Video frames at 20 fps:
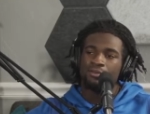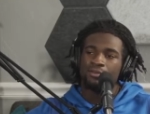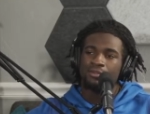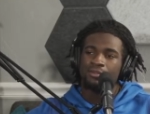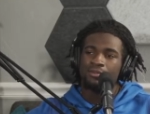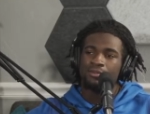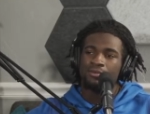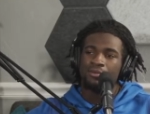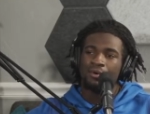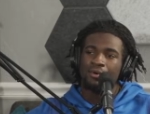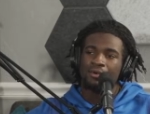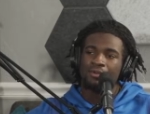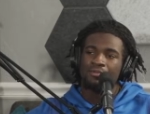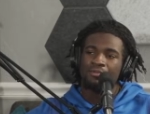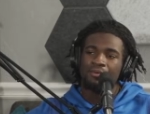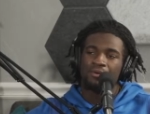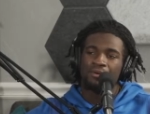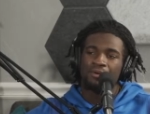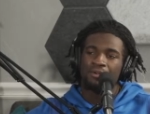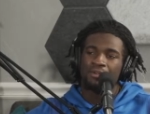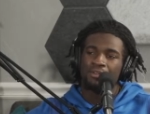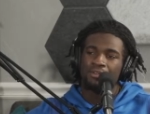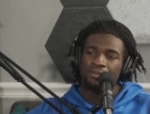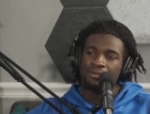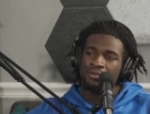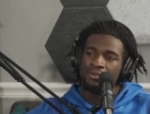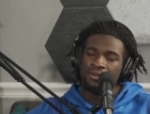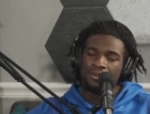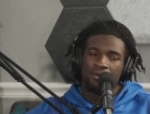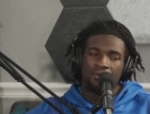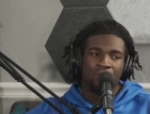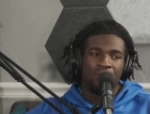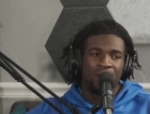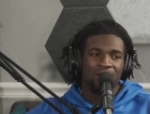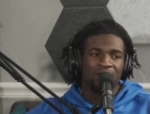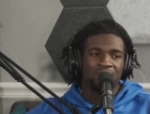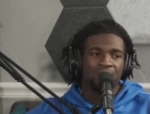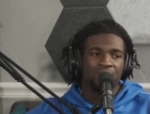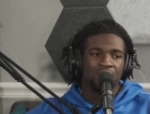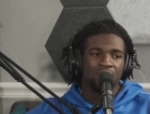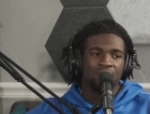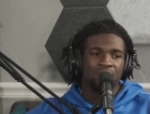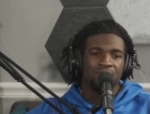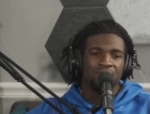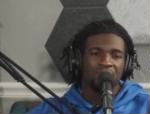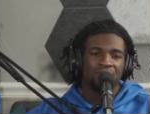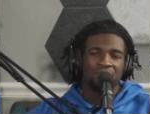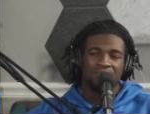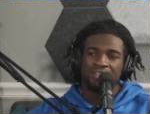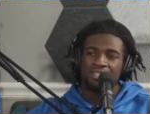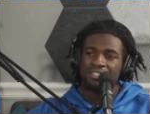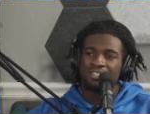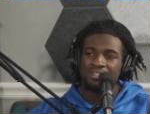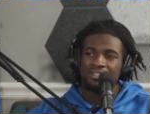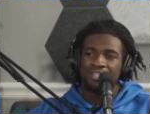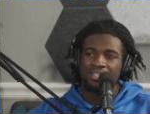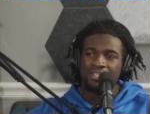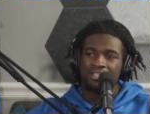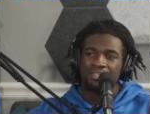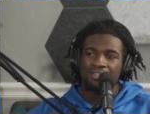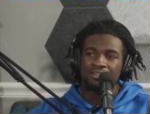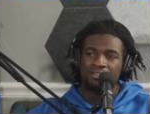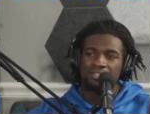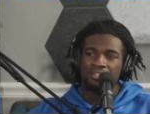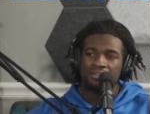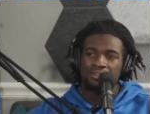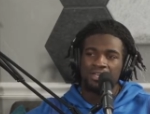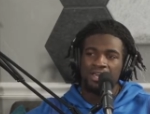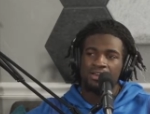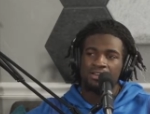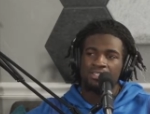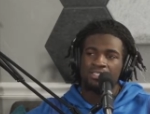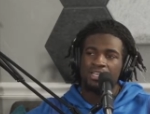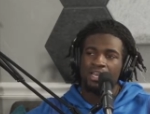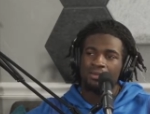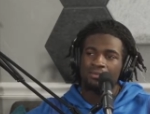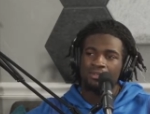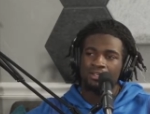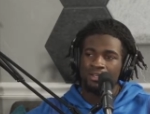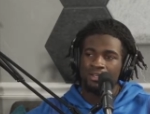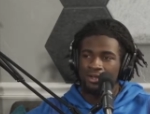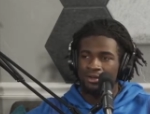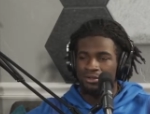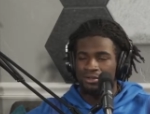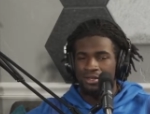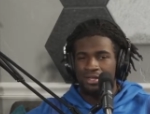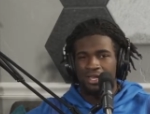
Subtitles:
You worked for it. You watch film. You did all the things you need to do. So now it's time to go.